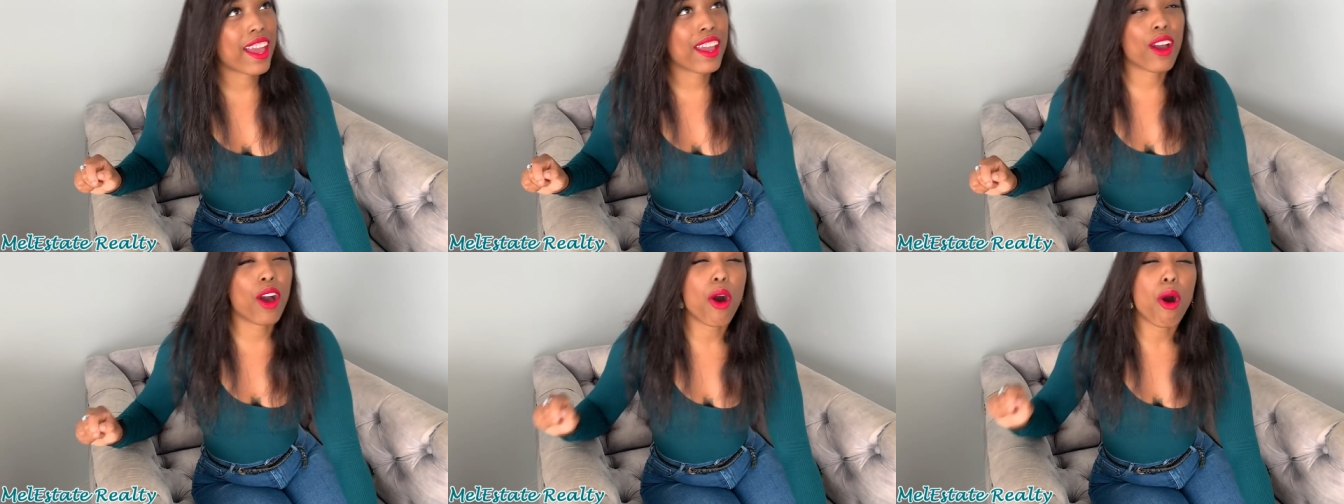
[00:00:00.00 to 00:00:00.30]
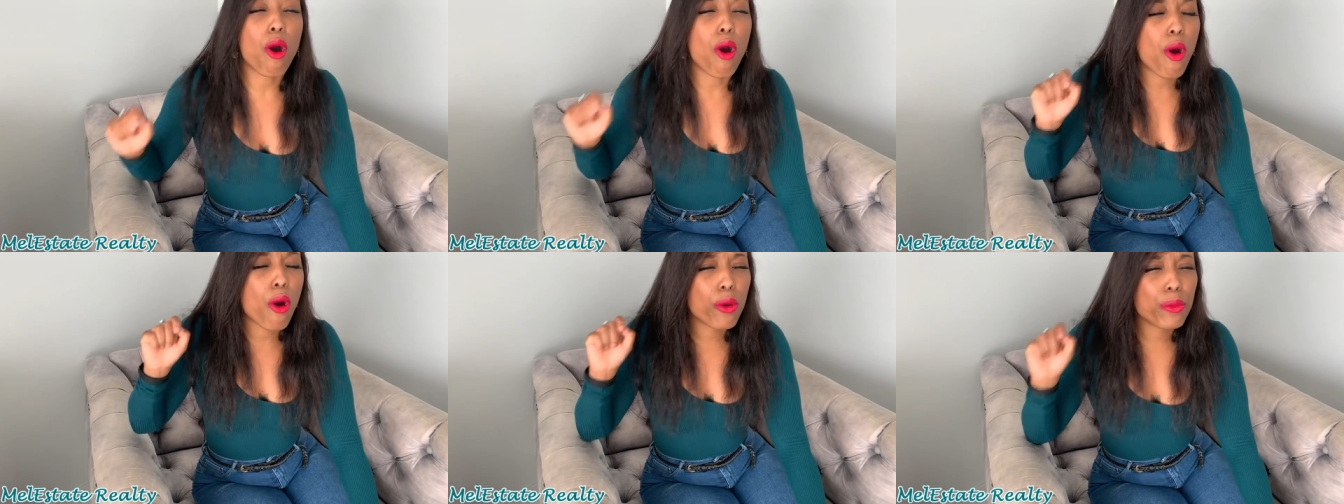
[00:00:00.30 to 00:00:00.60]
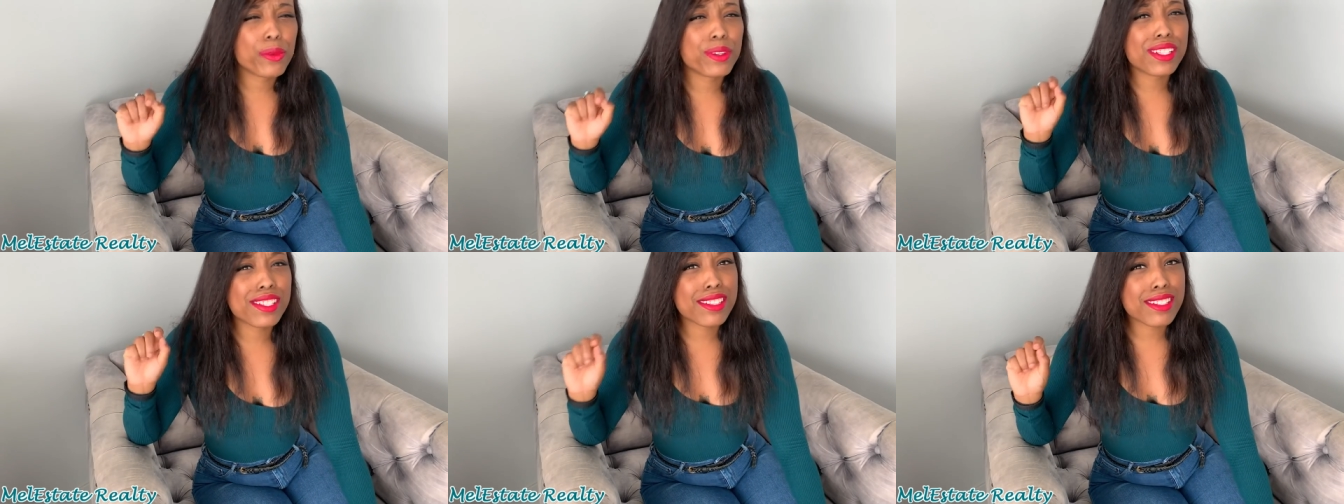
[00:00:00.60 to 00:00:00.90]
I
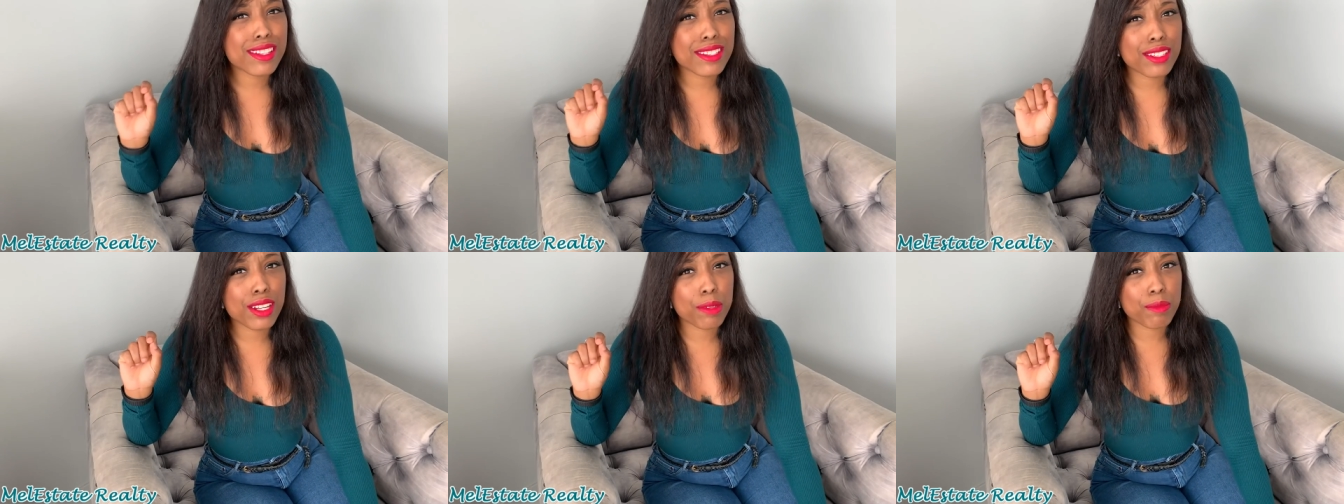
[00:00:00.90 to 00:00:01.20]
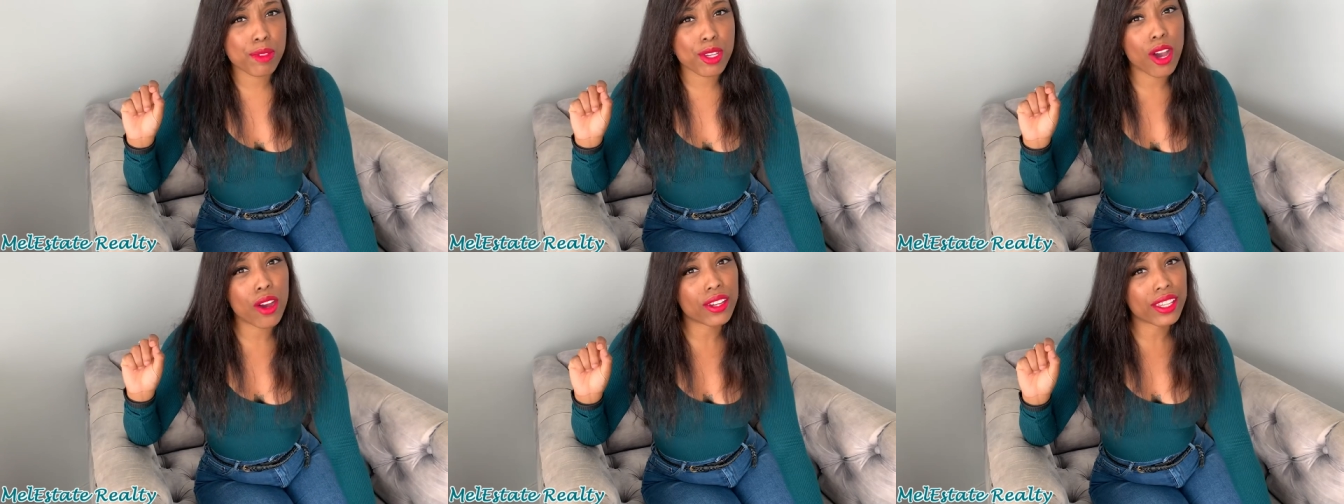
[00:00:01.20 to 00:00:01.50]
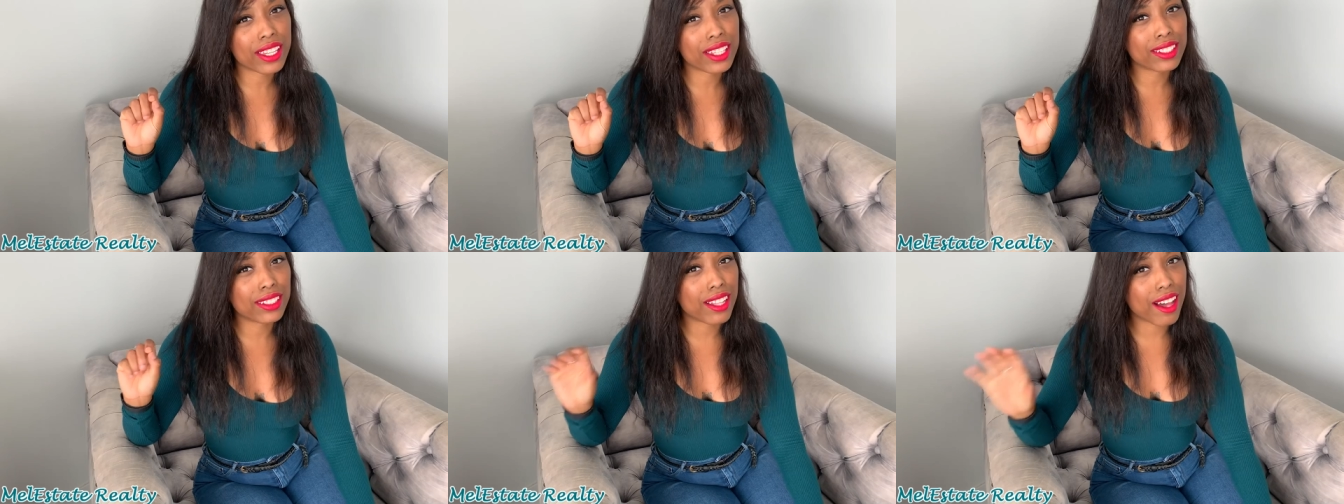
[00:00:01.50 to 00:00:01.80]
always end up
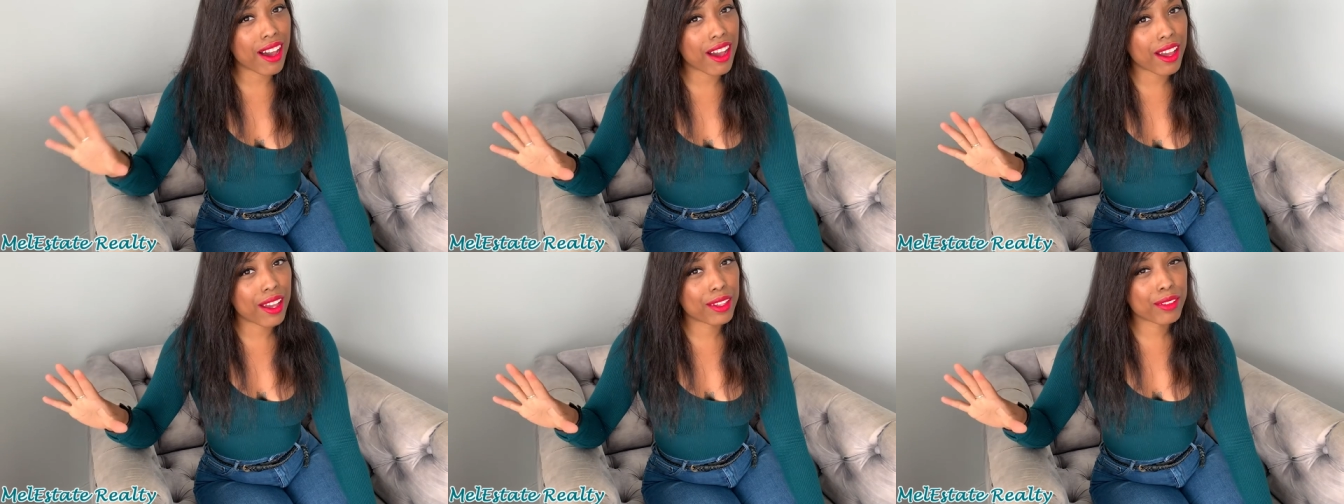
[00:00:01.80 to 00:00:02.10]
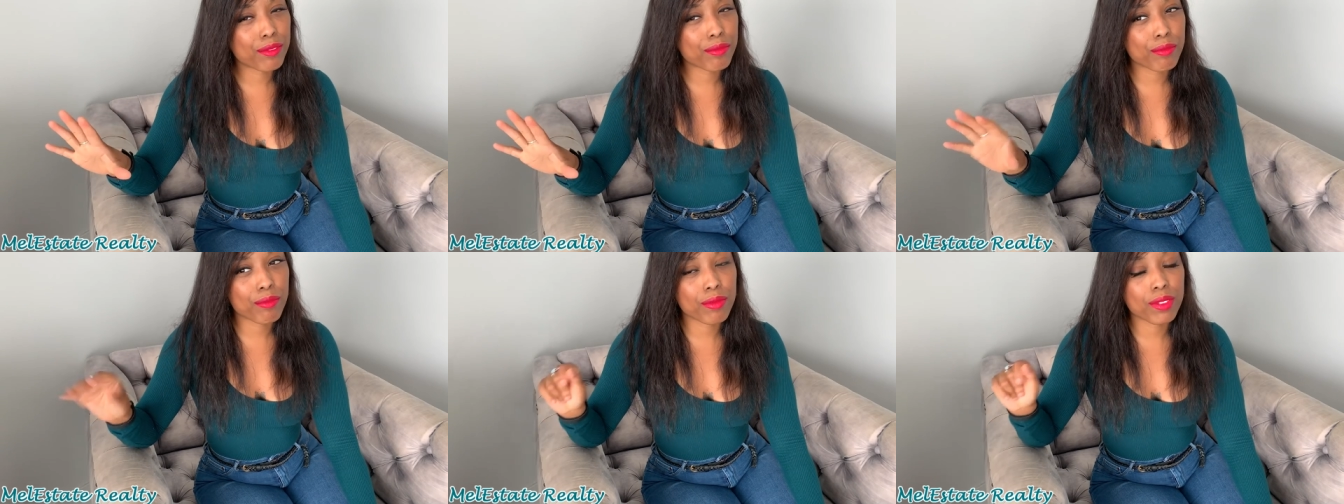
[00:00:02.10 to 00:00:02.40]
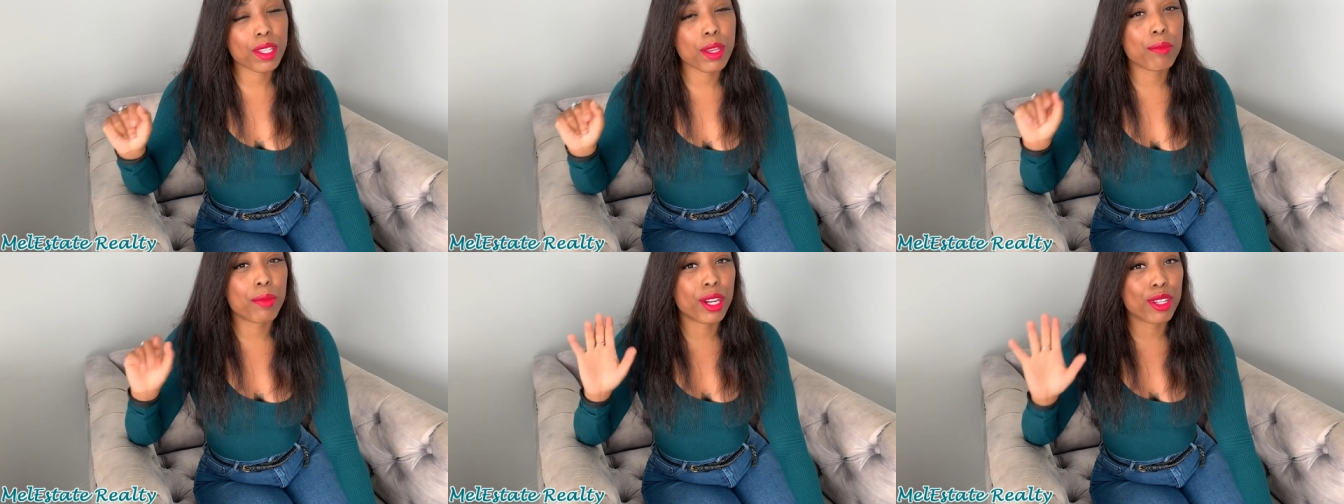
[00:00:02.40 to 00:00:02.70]
talking a lot,
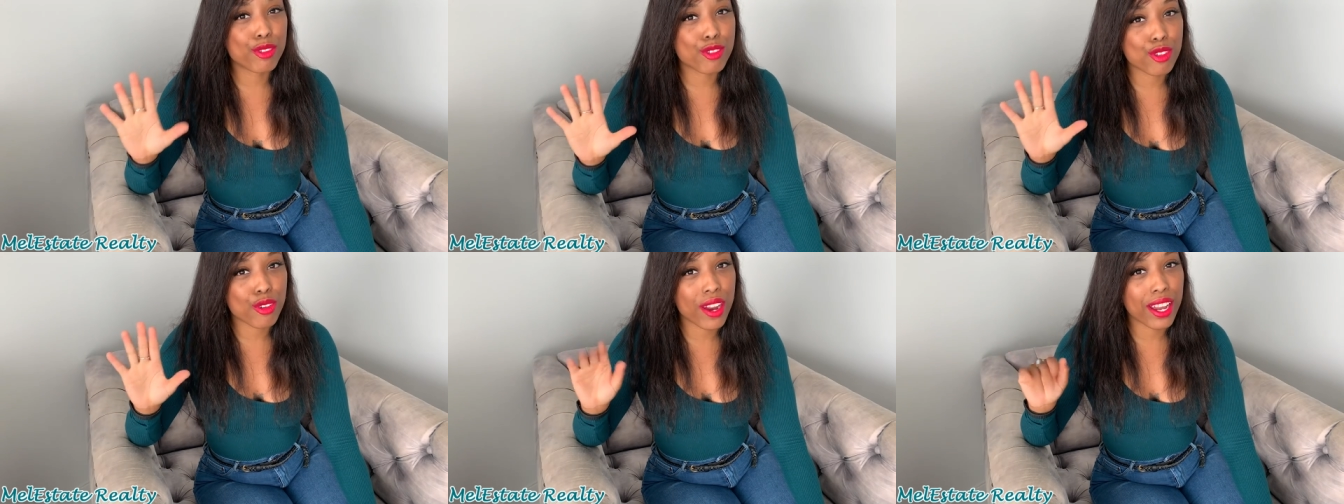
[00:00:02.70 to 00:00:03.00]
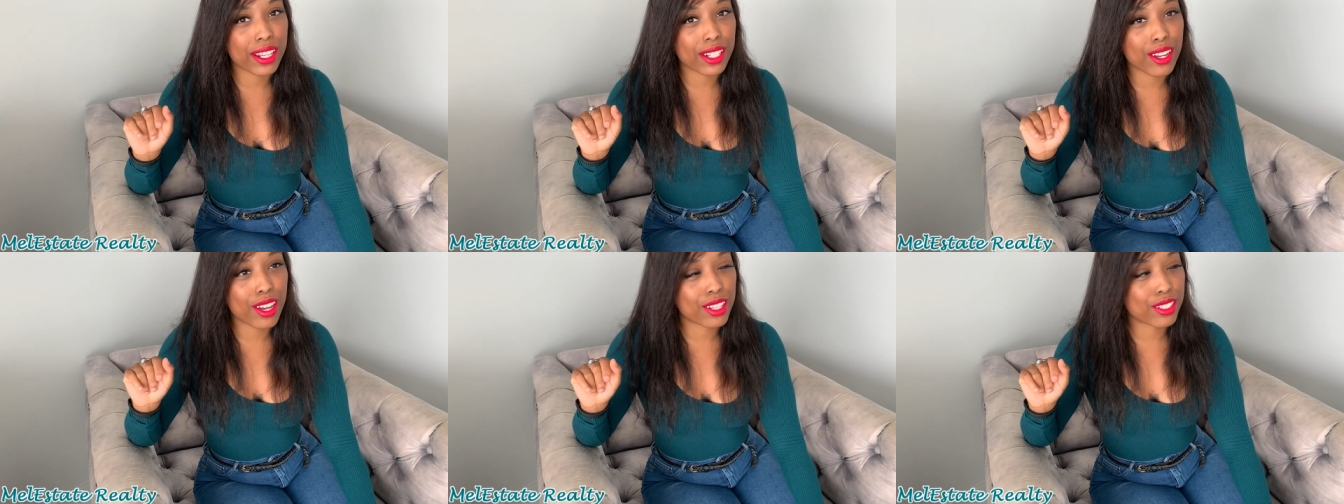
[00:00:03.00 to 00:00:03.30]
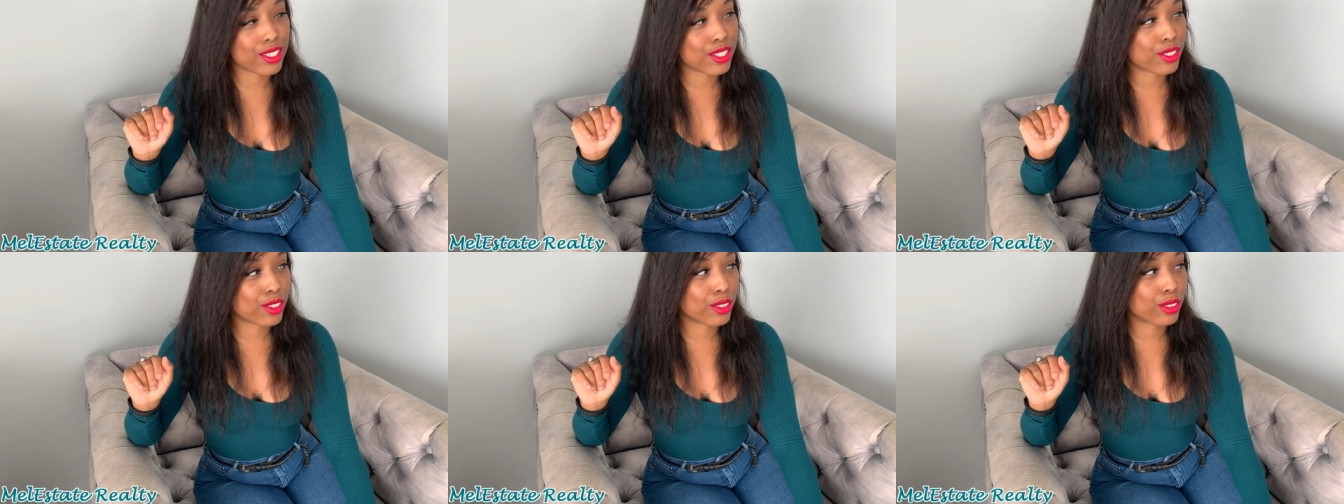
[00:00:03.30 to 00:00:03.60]
but I'll try
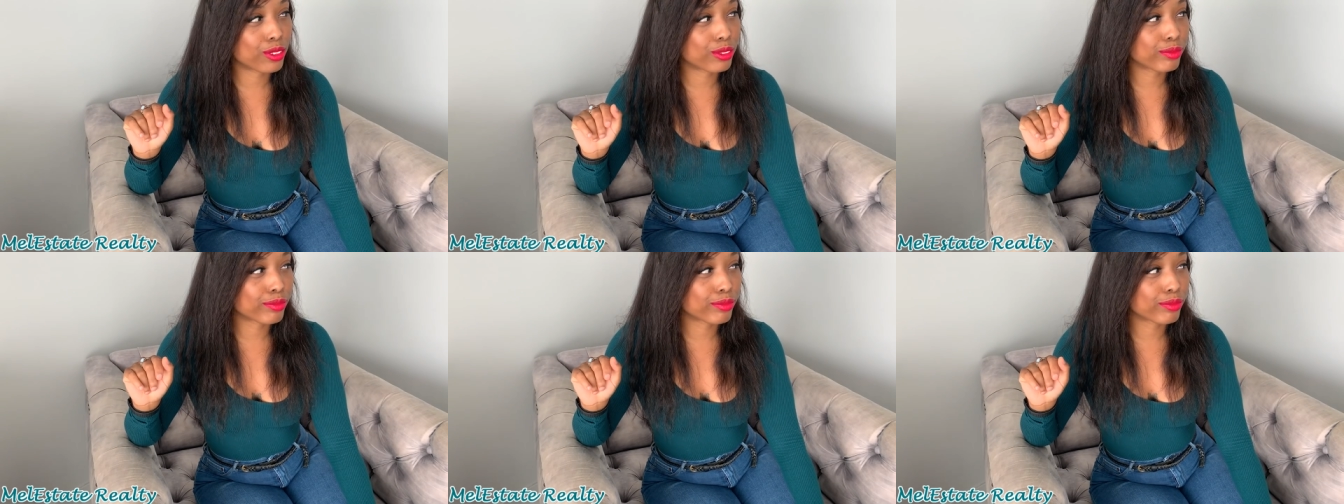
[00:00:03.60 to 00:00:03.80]
not to.